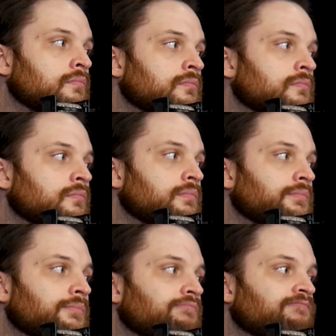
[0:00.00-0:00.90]

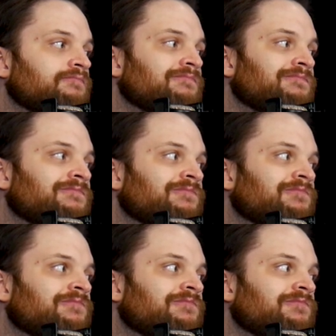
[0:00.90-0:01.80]

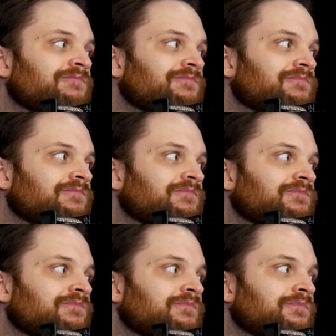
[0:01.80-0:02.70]

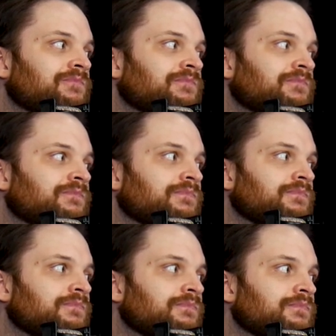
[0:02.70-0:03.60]

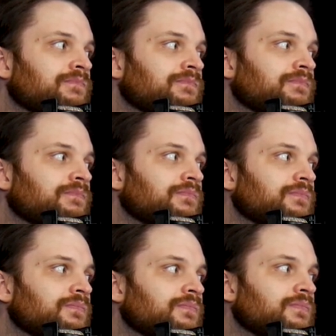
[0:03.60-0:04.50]

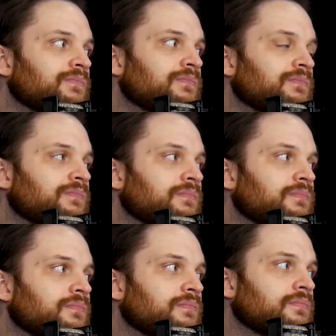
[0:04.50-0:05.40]

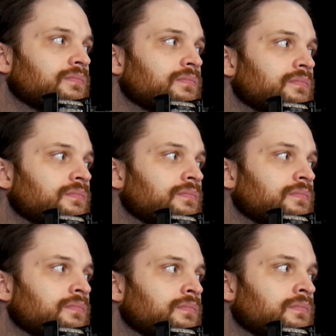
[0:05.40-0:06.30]

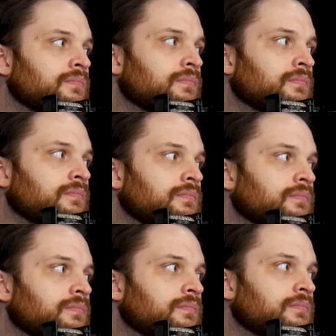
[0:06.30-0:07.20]

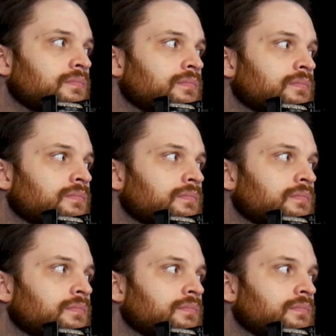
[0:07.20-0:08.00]
No words are spoken by the person on screen.